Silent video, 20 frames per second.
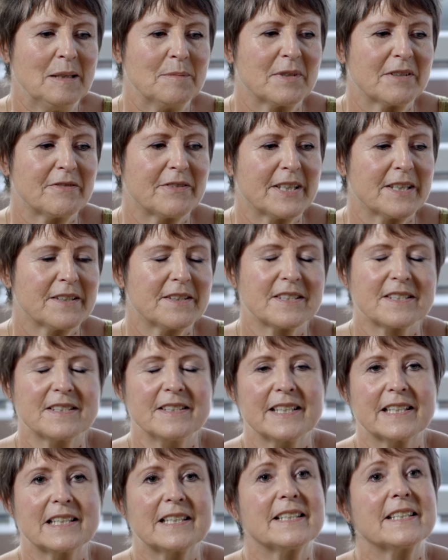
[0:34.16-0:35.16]
My father's
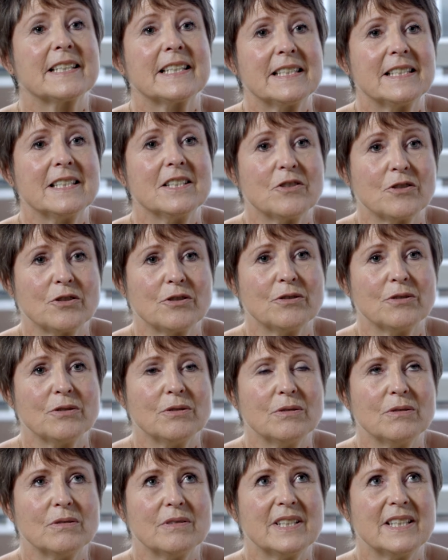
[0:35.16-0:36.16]
nearly
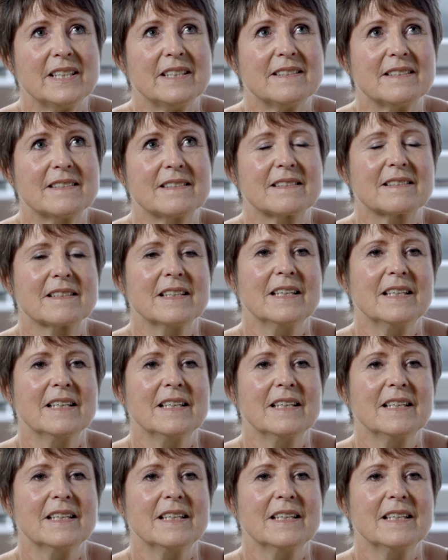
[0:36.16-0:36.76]
92. He's